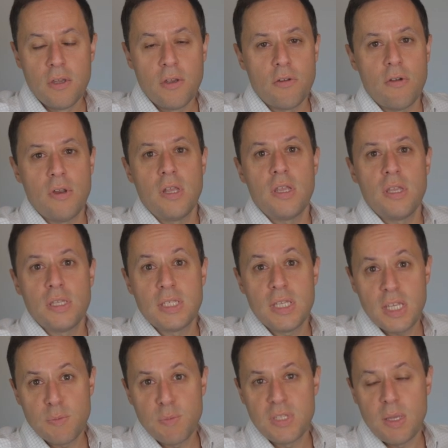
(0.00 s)
growing at
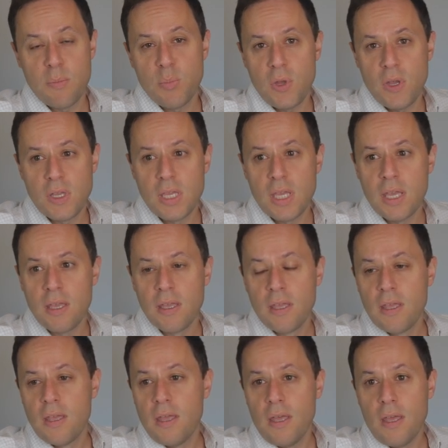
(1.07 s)
6% per year.
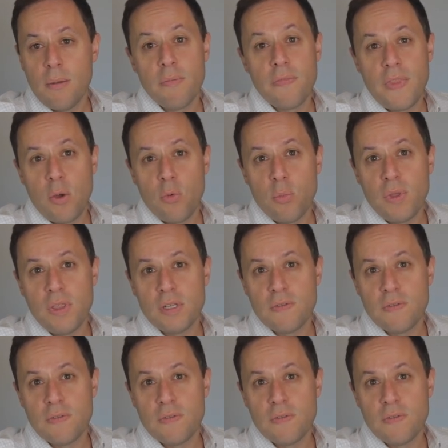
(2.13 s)
That would be the